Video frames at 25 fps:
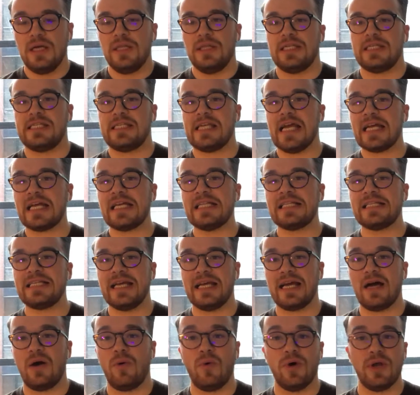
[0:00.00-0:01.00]
The second
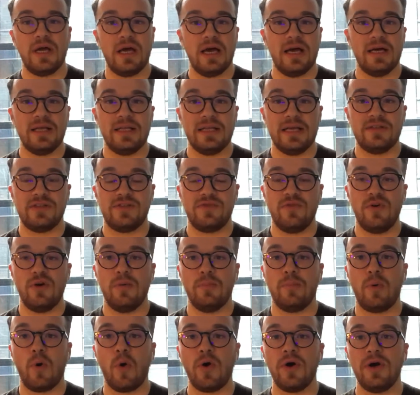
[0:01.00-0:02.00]
thing that's
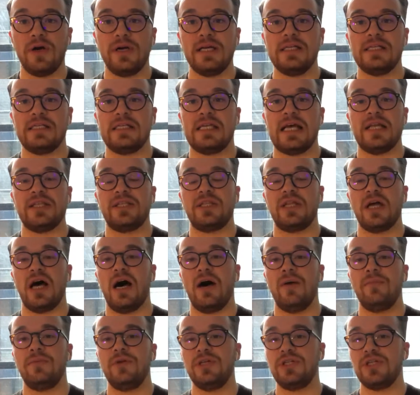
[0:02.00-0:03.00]
very important is that
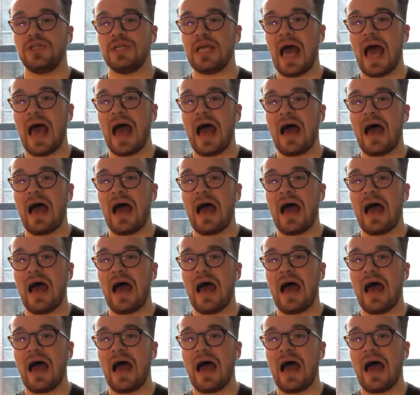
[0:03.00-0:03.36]
you should